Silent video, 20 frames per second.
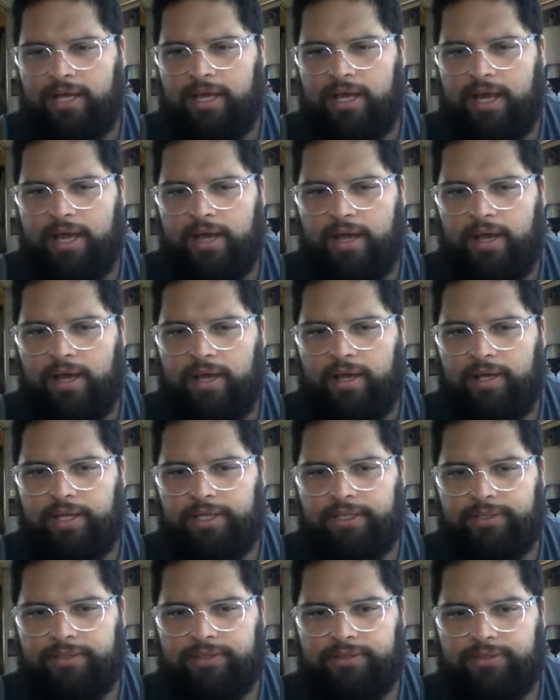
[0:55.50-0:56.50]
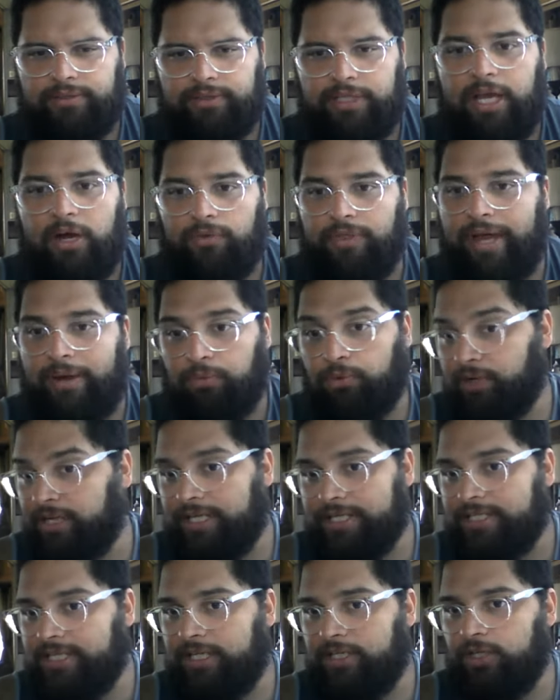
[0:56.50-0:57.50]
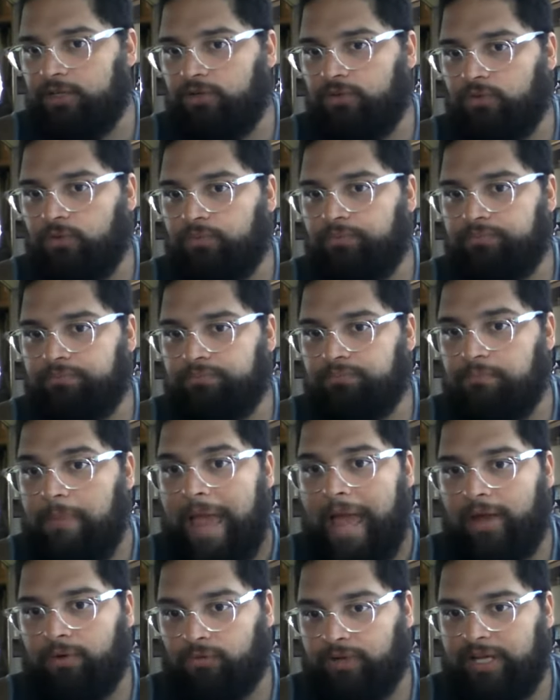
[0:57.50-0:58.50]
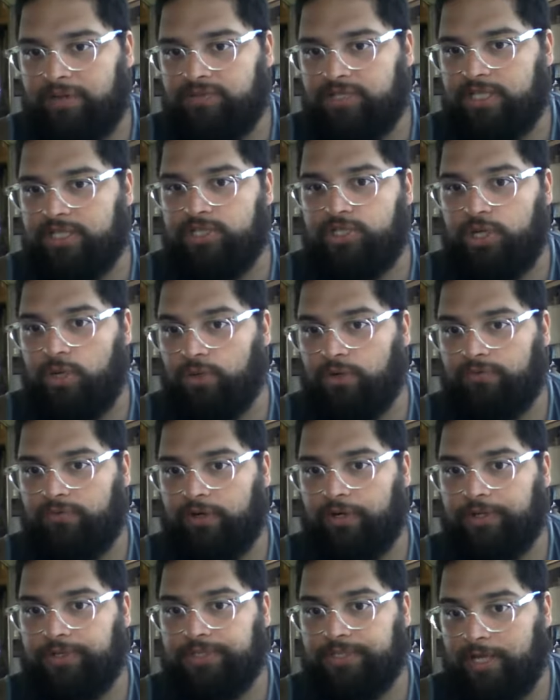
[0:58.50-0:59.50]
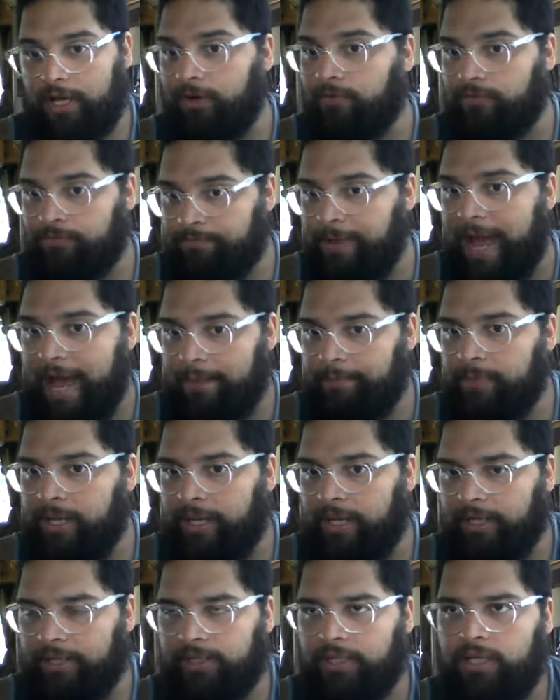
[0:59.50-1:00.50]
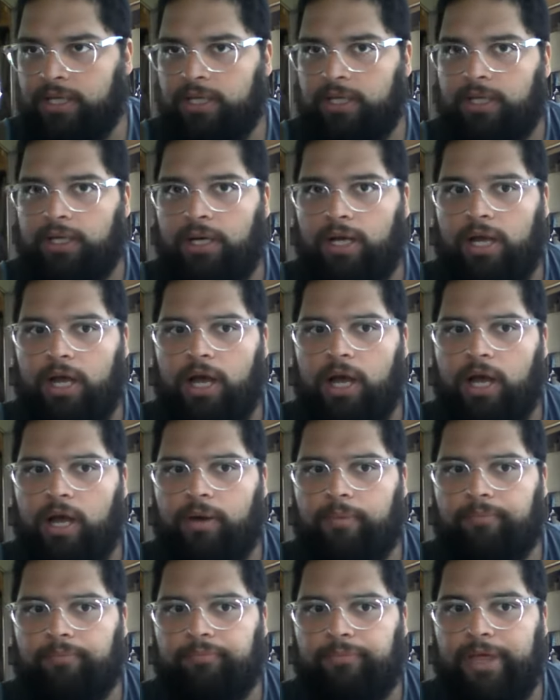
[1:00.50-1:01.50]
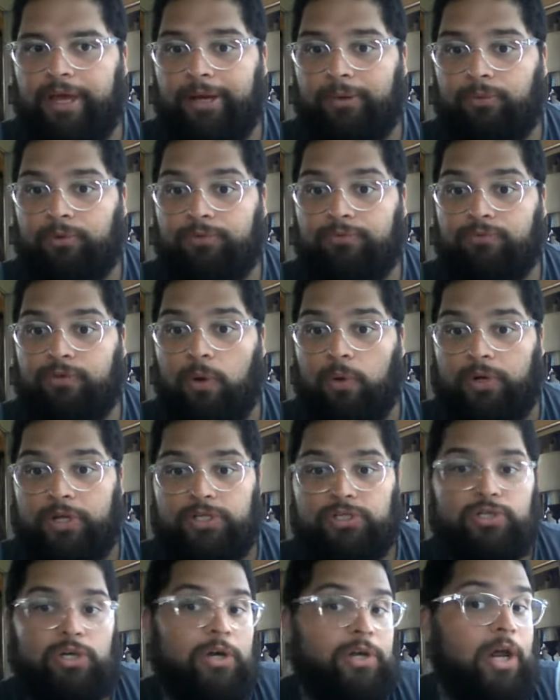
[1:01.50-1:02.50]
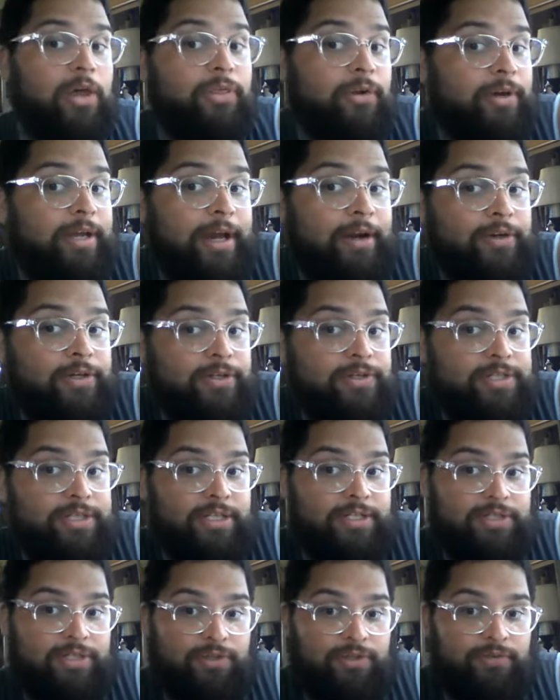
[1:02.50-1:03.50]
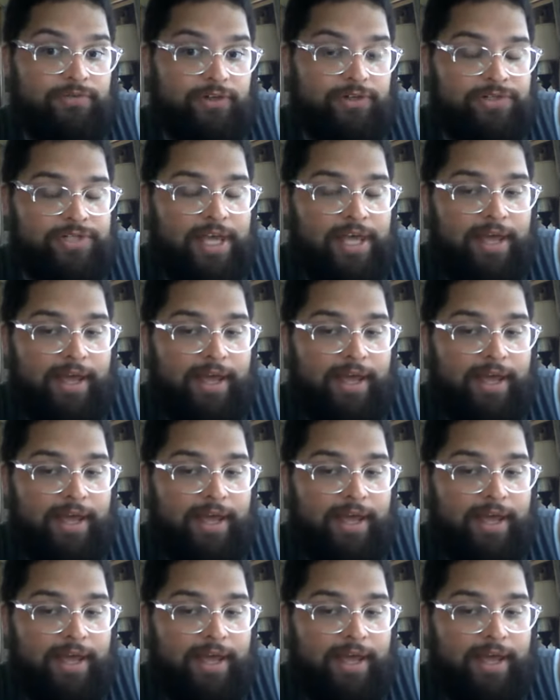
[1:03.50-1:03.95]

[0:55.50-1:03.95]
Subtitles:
and, you know, that will continue Matt Reeves' universe of Batman, that would focus on other characters in this universe.